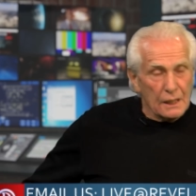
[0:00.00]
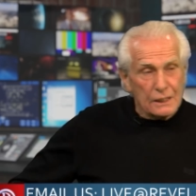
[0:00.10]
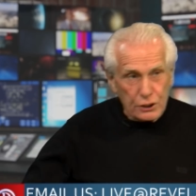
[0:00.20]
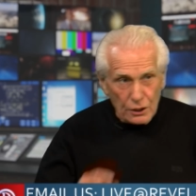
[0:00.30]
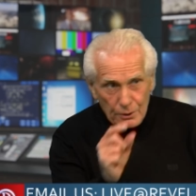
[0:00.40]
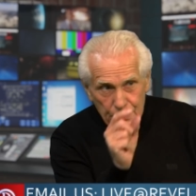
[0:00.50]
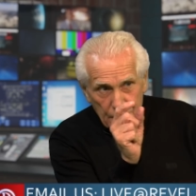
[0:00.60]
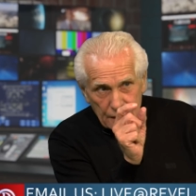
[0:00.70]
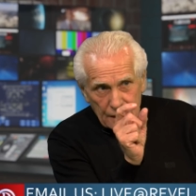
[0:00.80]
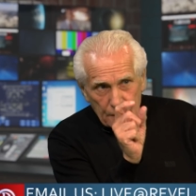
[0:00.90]
Do you
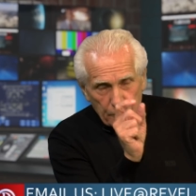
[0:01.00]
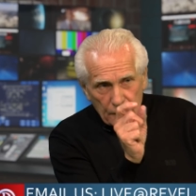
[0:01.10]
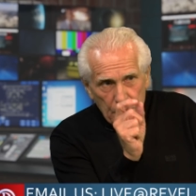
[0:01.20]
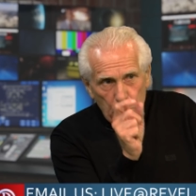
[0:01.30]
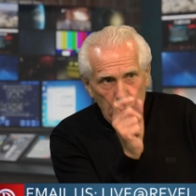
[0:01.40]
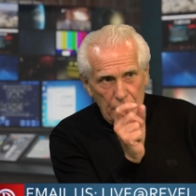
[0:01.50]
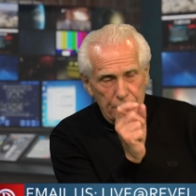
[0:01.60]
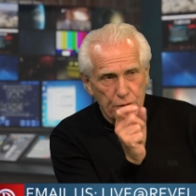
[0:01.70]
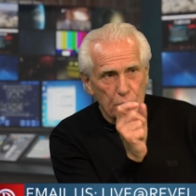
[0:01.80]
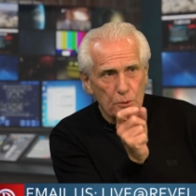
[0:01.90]
know,
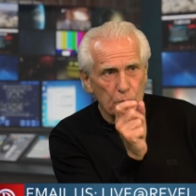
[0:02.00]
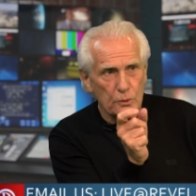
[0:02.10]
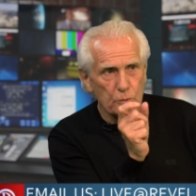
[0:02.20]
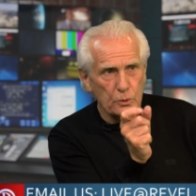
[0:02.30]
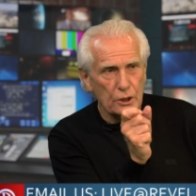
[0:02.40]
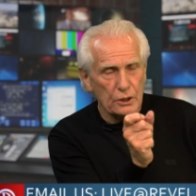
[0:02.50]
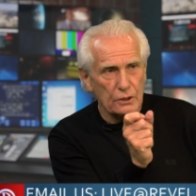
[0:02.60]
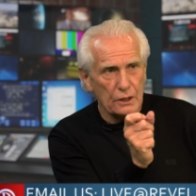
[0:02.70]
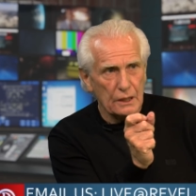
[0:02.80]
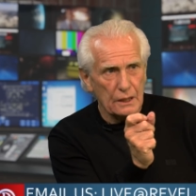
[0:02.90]
if you were
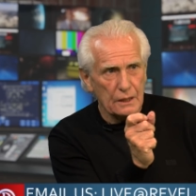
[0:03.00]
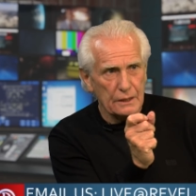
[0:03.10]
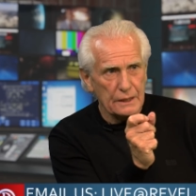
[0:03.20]
uh,